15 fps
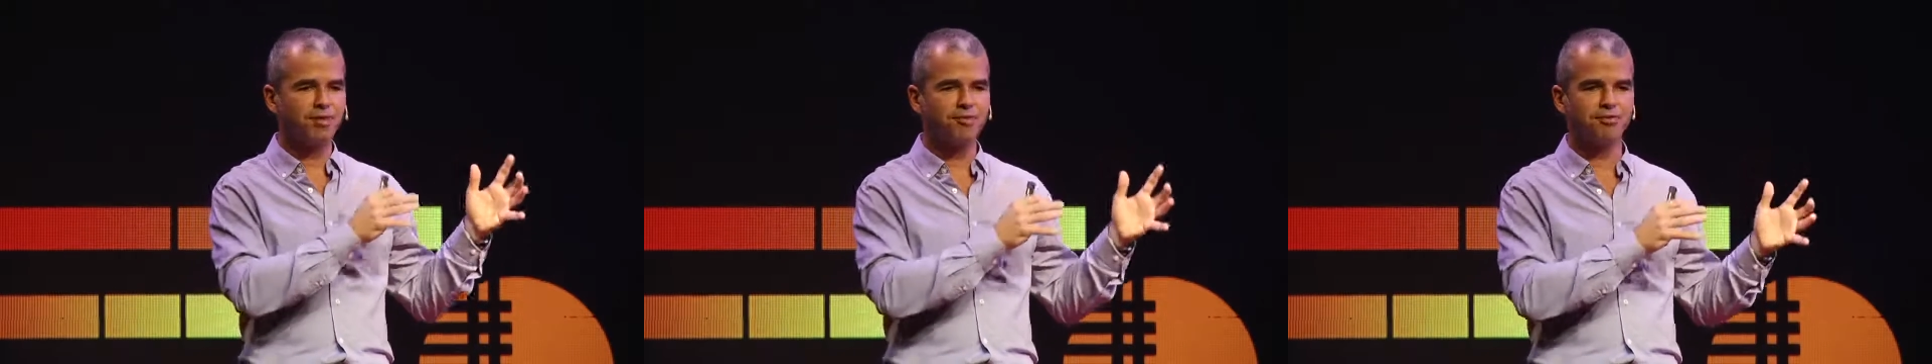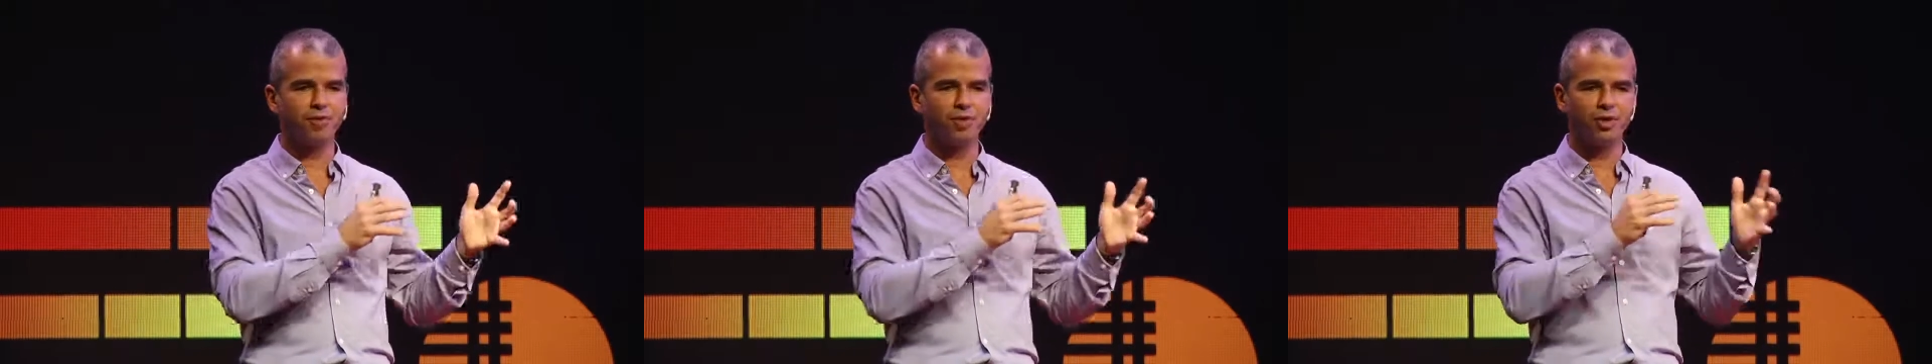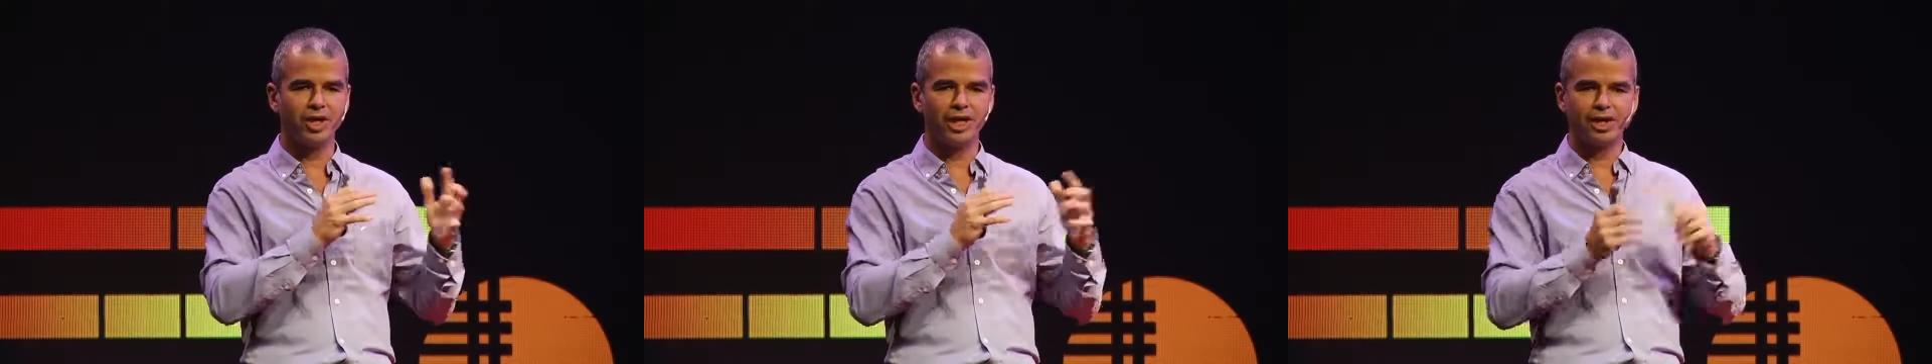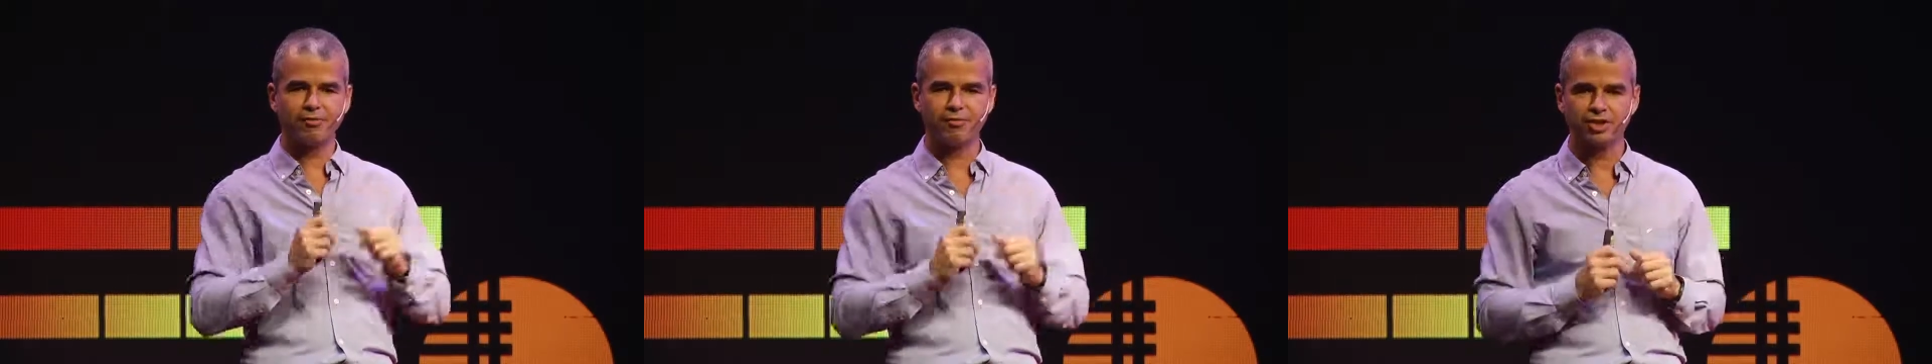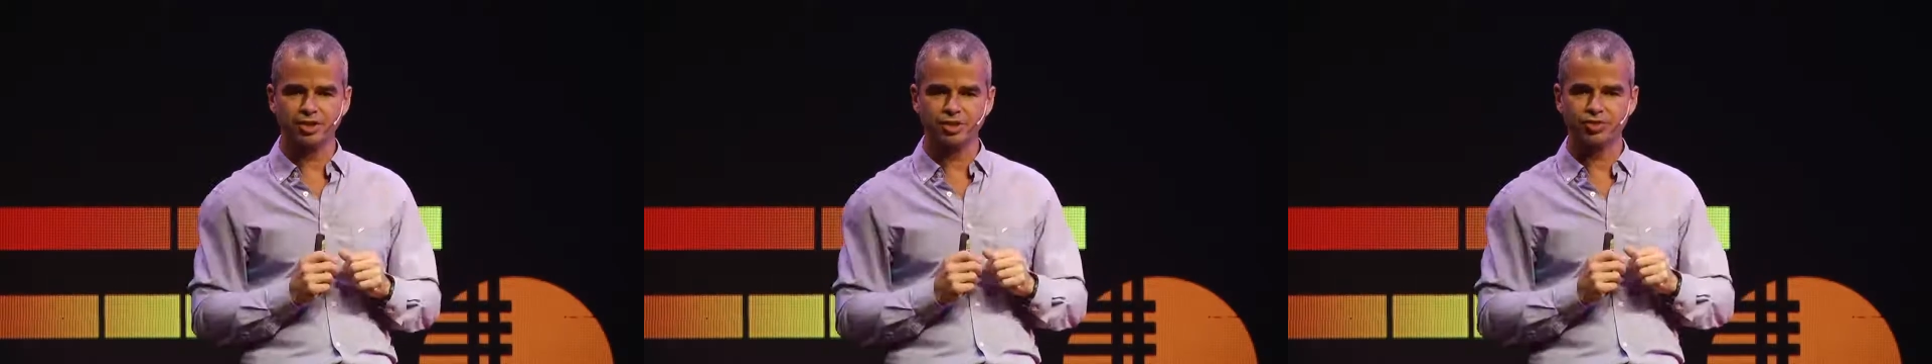before and
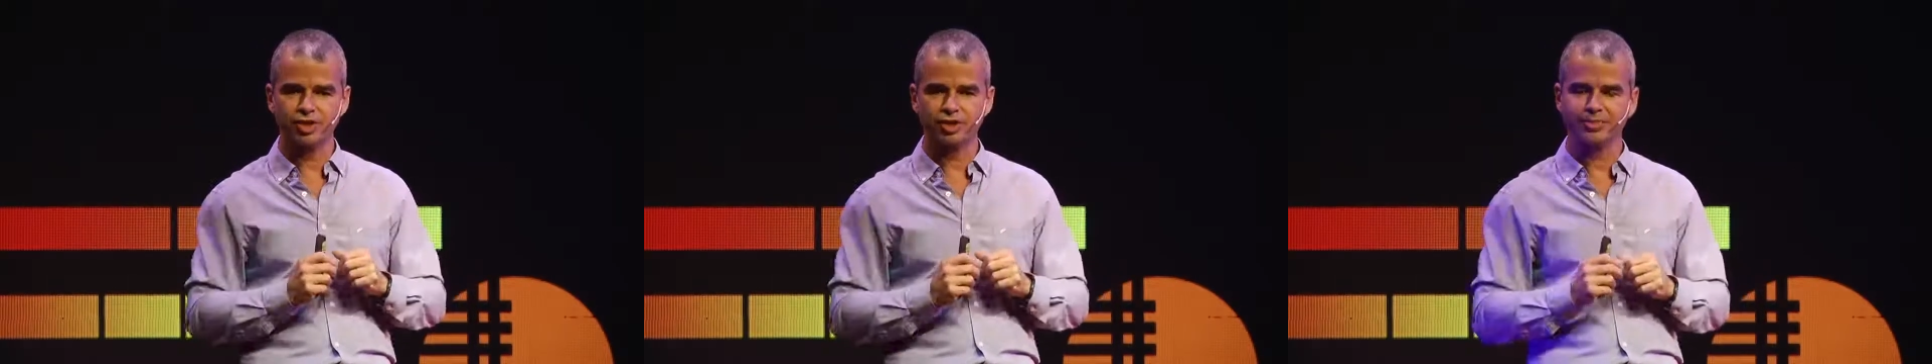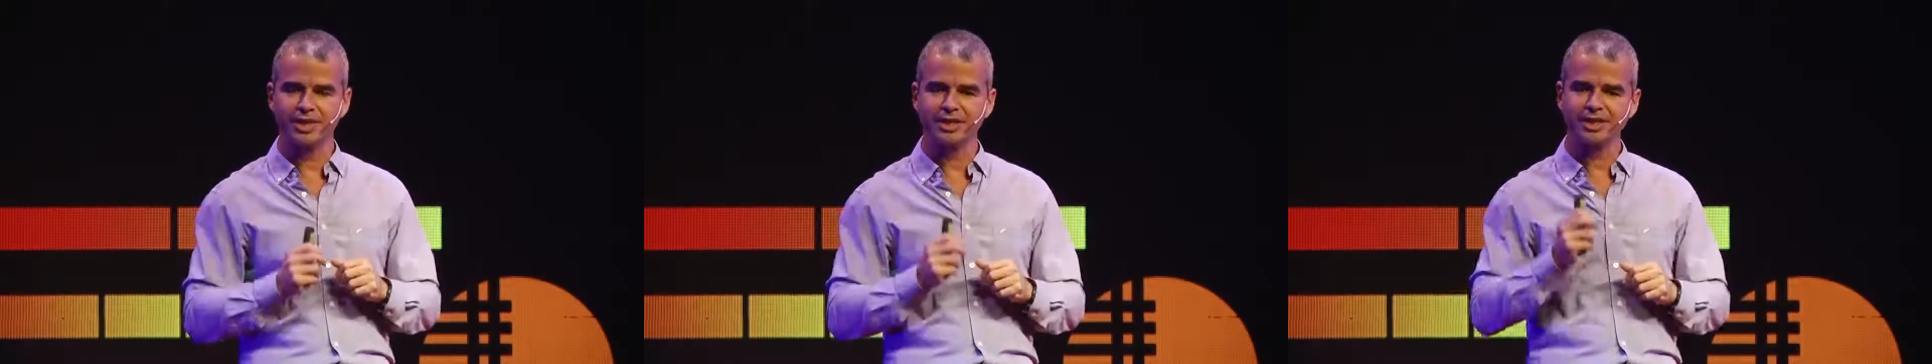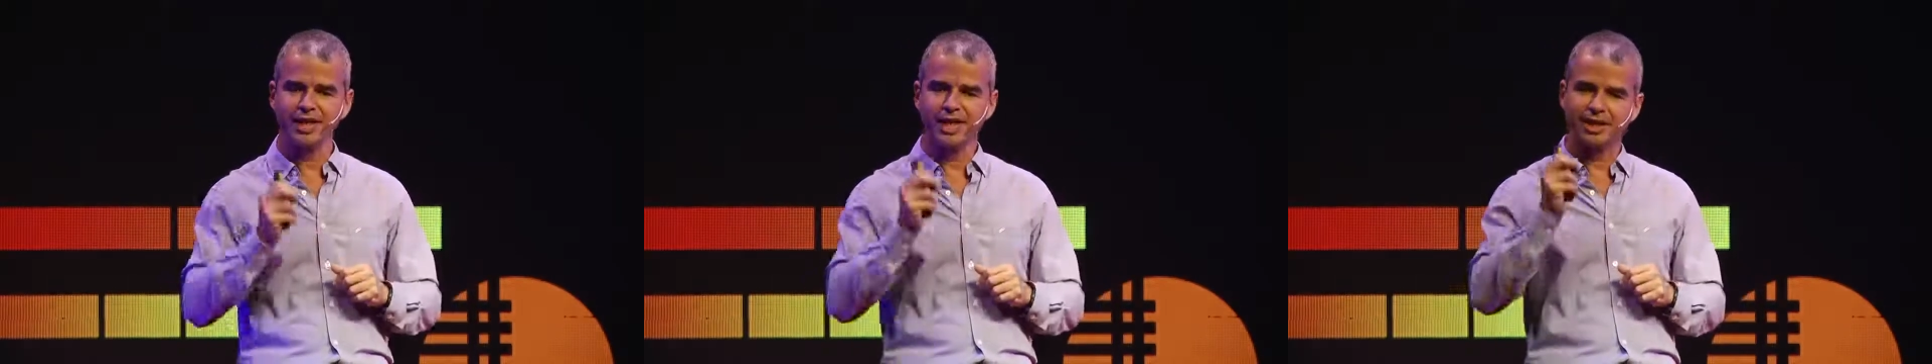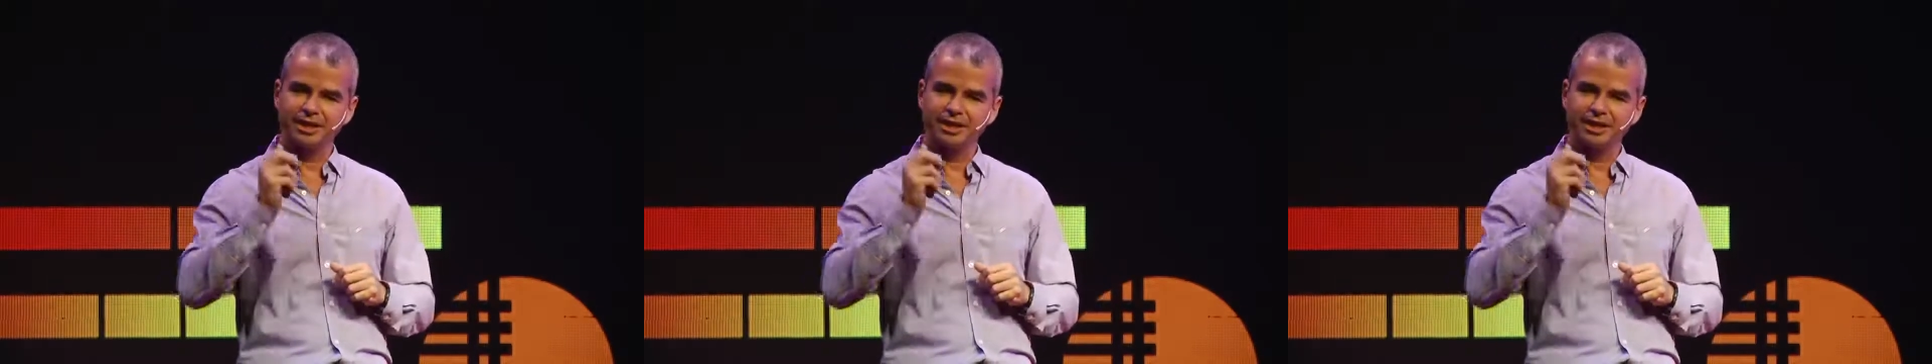after treatment,